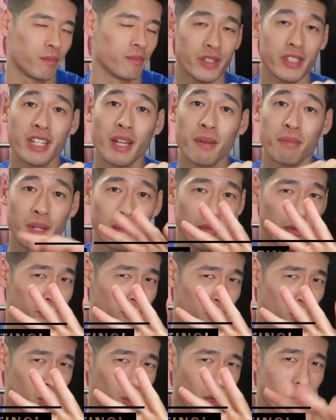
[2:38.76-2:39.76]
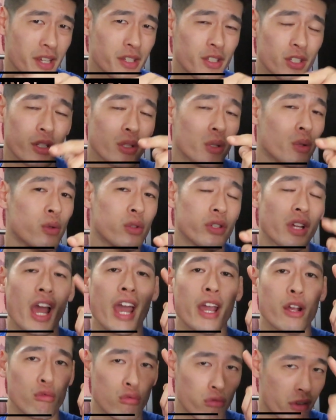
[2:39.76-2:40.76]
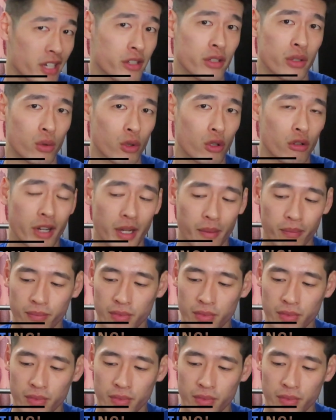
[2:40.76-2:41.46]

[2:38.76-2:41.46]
Tip number four is to use a retinol cream.